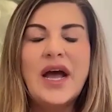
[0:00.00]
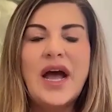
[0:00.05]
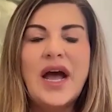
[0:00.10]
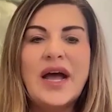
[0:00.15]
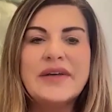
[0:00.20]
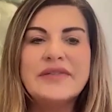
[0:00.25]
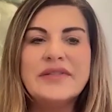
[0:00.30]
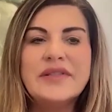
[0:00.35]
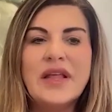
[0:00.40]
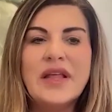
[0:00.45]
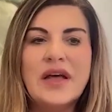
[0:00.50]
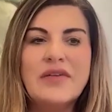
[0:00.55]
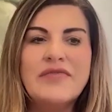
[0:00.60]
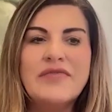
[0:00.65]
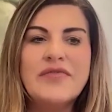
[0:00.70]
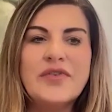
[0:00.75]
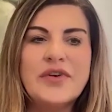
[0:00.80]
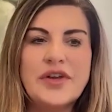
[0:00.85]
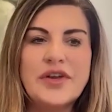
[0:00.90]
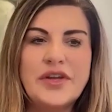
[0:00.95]
I'd love
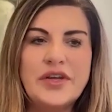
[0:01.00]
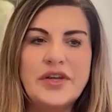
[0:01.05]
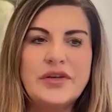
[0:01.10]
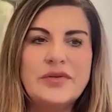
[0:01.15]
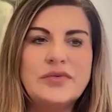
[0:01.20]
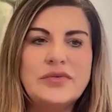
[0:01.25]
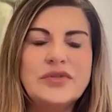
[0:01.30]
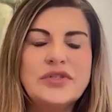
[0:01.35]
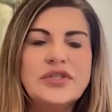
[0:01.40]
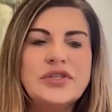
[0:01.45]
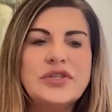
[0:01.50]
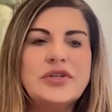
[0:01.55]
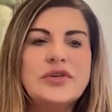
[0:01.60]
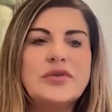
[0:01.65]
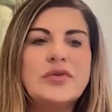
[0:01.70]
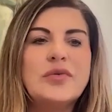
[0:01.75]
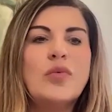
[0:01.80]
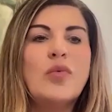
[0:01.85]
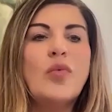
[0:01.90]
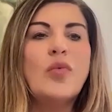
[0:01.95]
for you
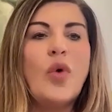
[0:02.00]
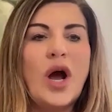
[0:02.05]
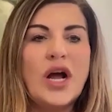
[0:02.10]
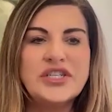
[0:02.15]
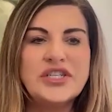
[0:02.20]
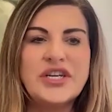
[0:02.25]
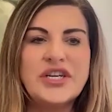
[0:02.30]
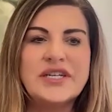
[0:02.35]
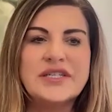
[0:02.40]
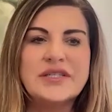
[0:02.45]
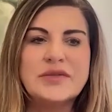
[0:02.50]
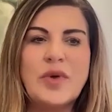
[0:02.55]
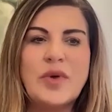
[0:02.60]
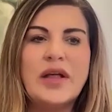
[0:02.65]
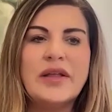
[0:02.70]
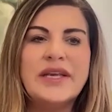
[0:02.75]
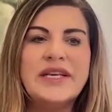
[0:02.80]
to watch it as well.